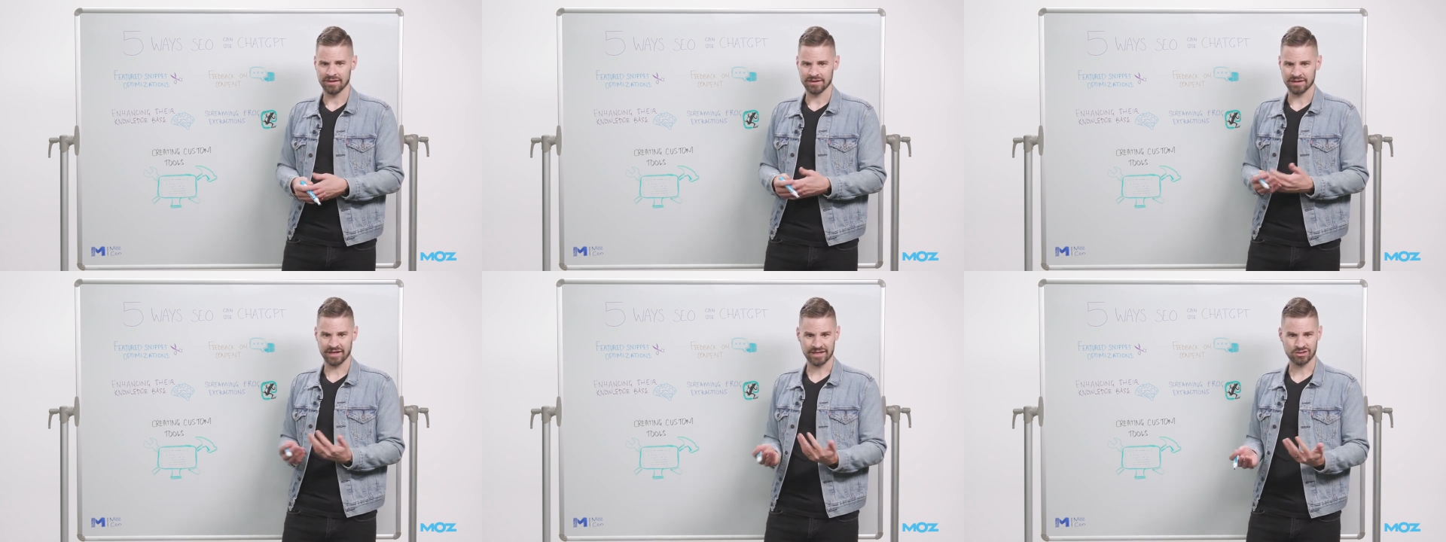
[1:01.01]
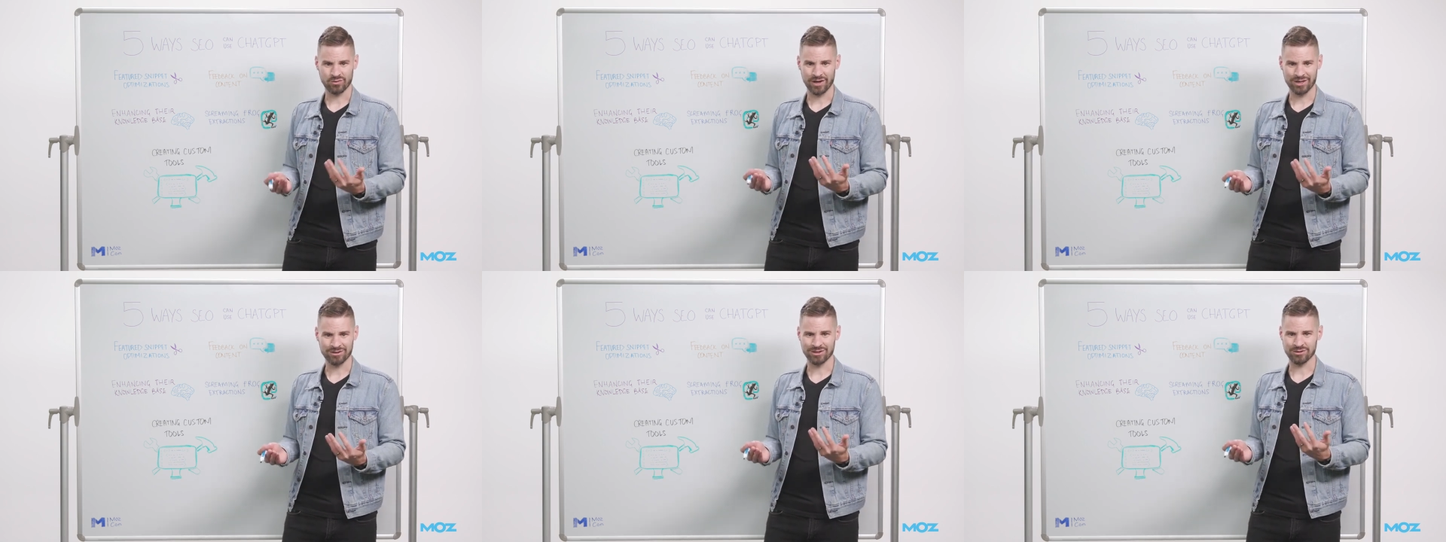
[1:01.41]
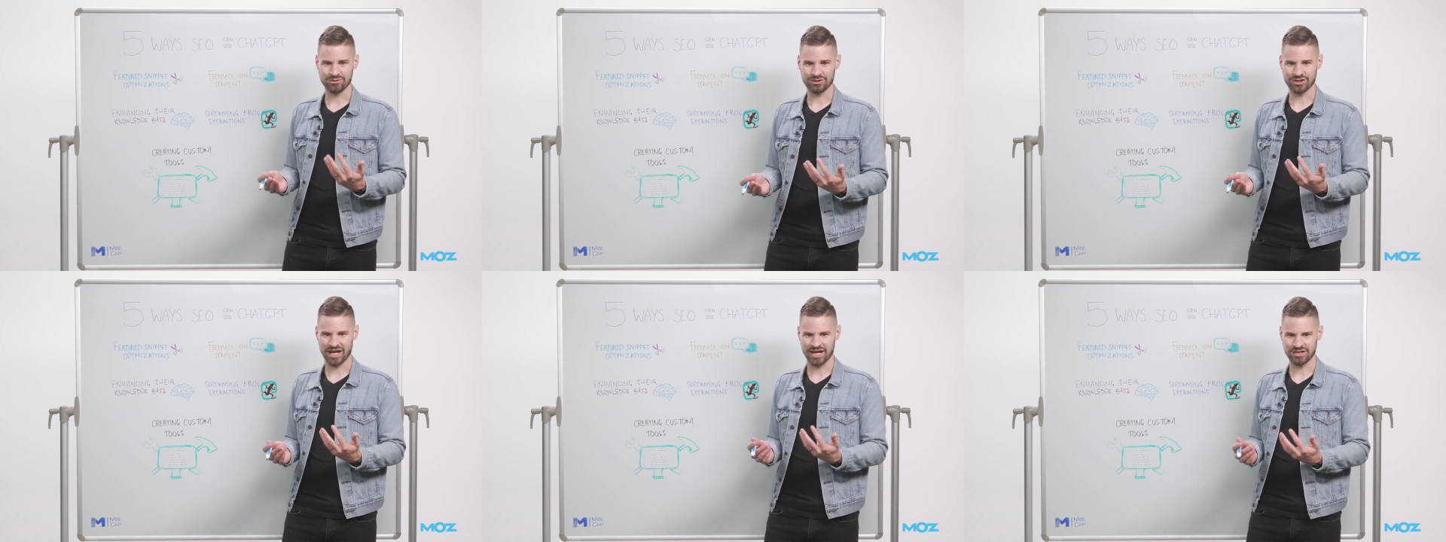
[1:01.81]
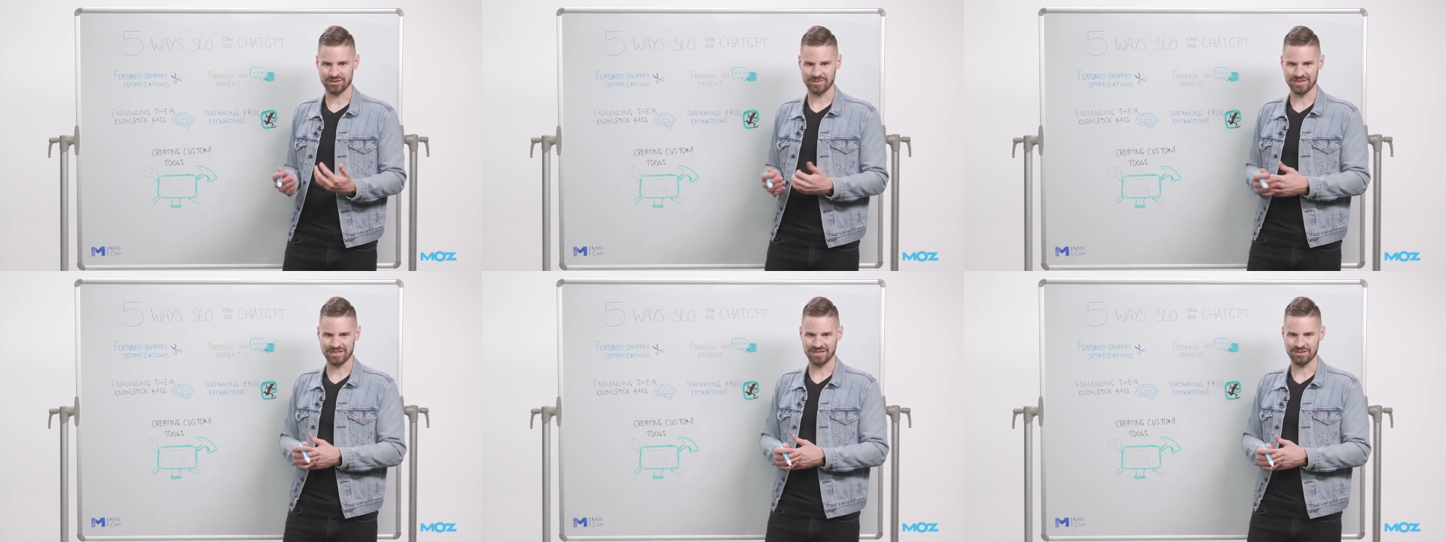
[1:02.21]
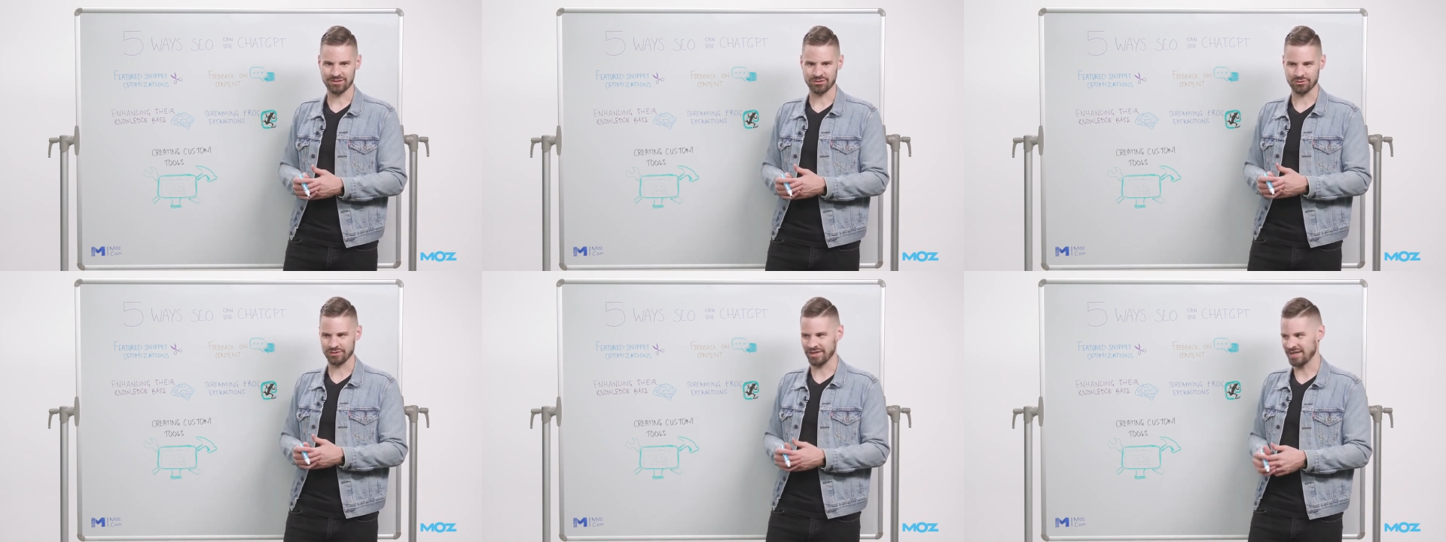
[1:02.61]
The next way you can use ChatGPT
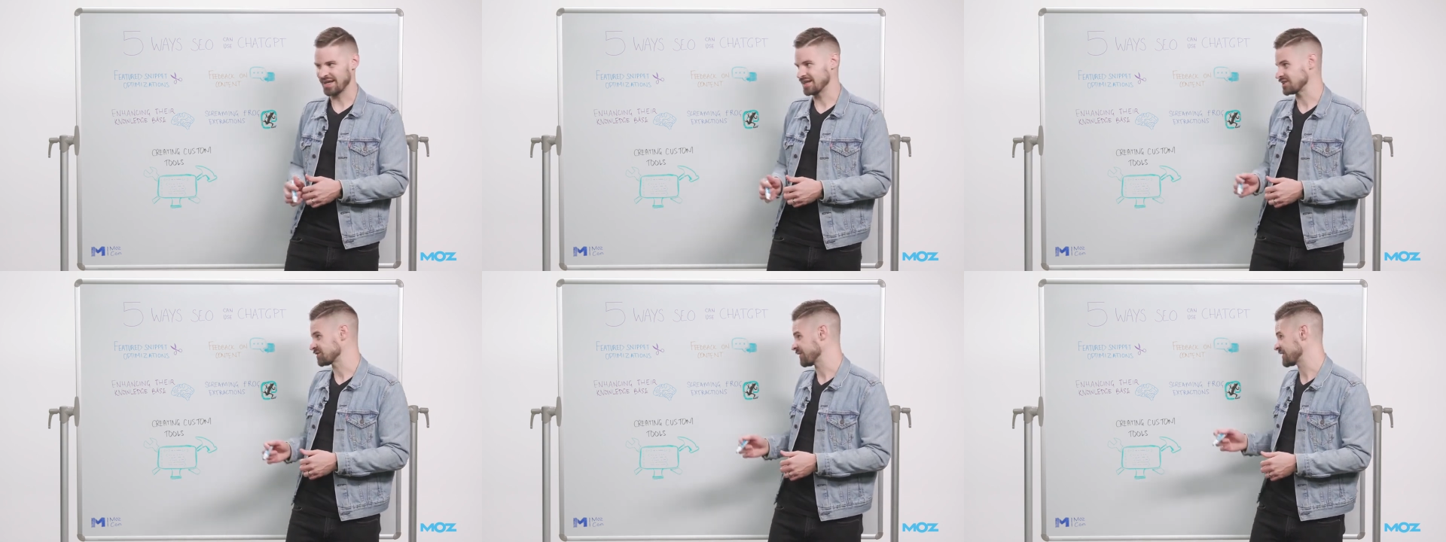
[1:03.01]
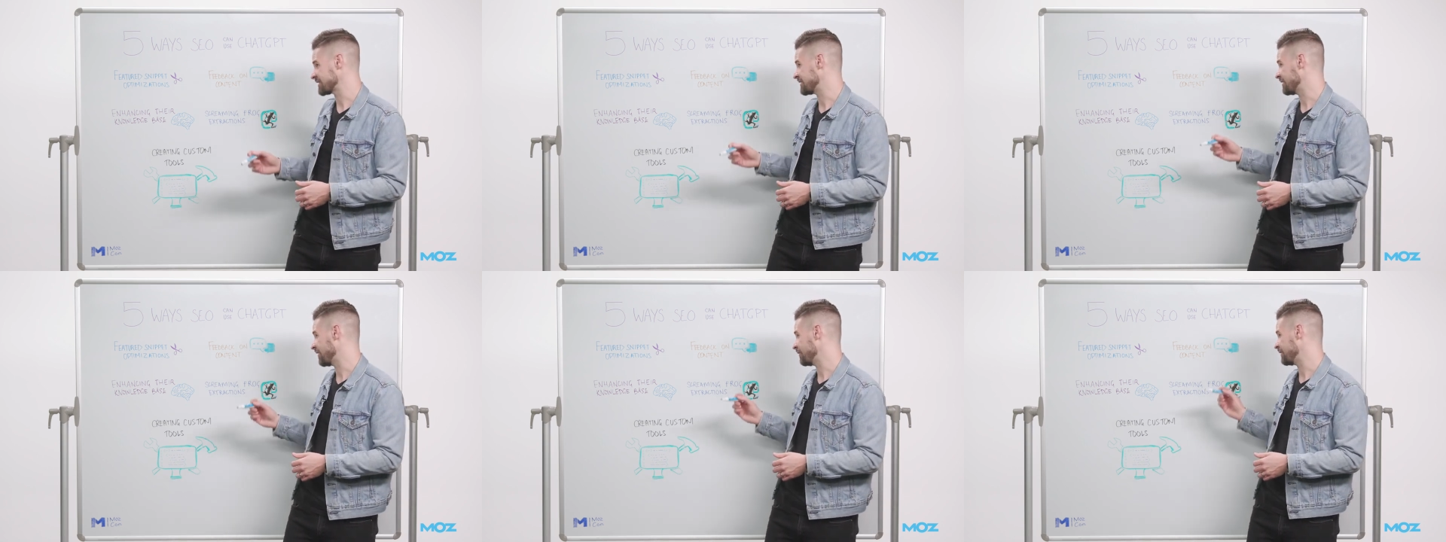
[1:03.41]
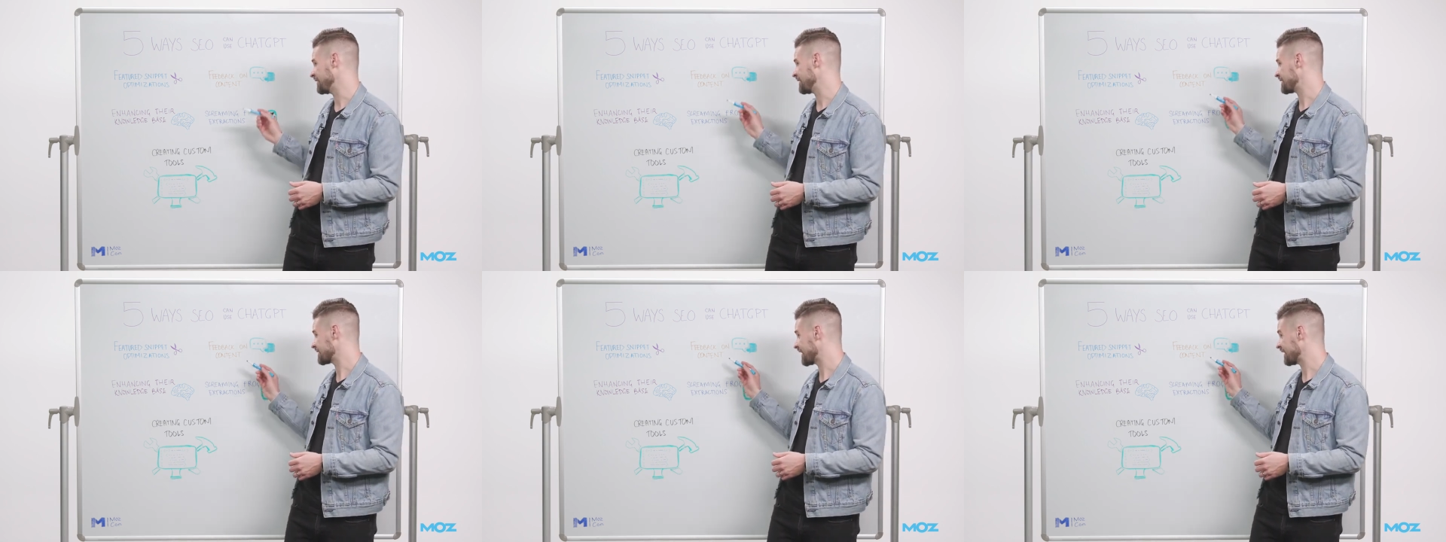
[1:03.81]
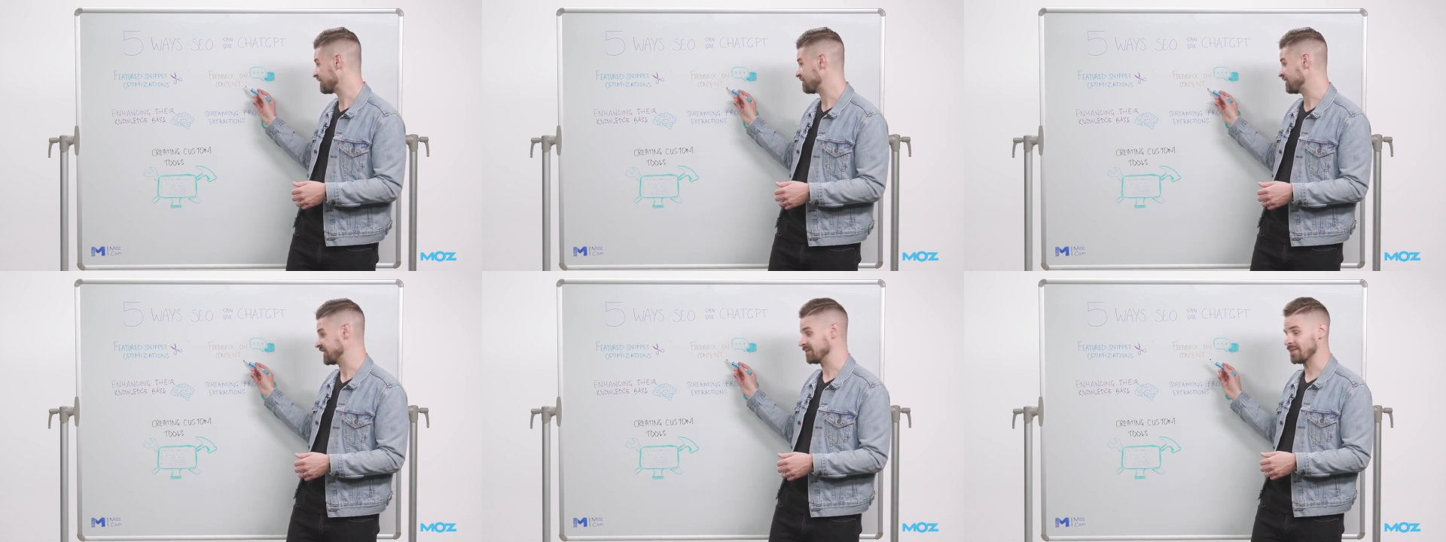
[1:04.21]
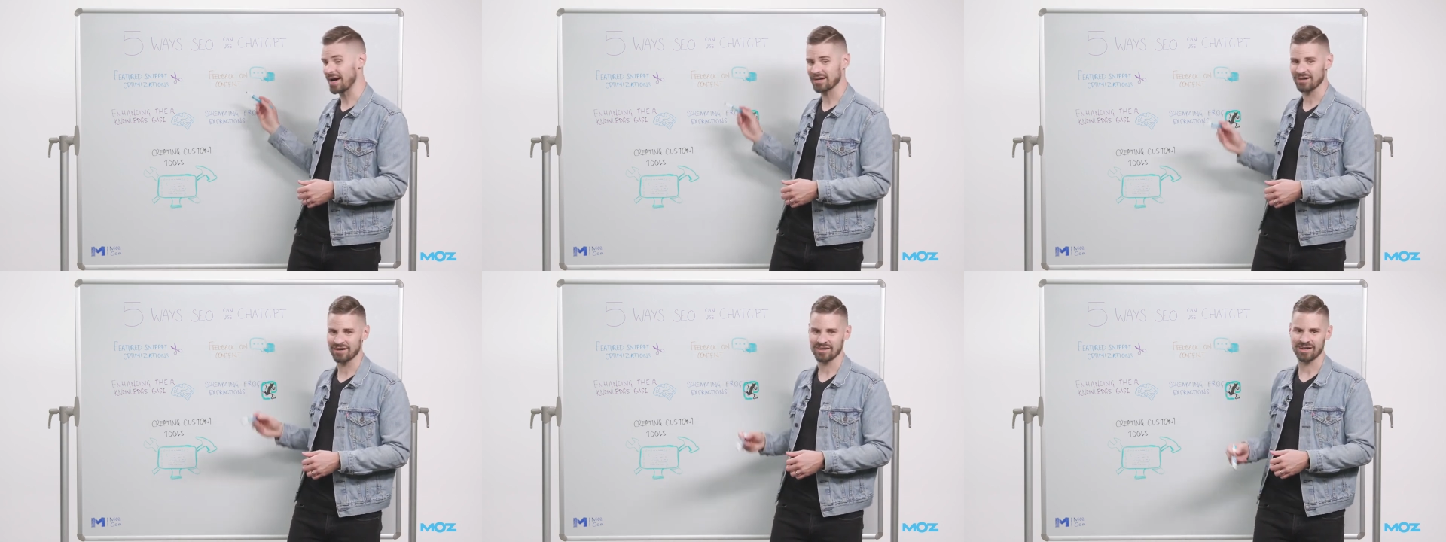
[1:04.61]
to enhance your SEO is getting feedback on